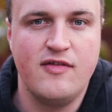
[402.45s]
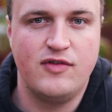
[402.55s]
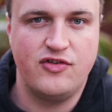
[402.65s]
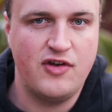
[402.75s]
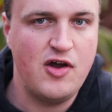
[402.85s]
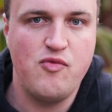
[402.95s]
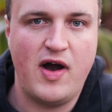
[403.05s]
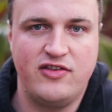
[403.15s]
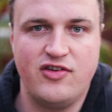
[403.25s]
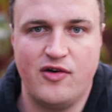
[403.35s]
There's no
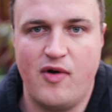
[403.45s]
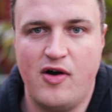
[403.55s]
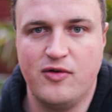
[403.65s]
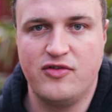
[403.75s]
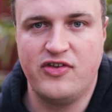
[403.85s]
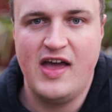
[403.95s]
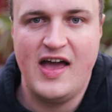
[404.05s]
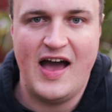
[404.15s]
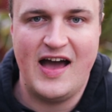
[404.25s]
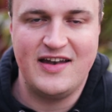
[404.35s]
right or wrongs,
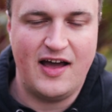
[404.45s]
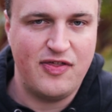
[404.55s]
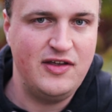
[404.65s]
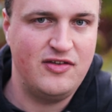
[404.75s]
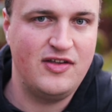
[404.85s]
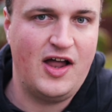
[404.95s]
and I think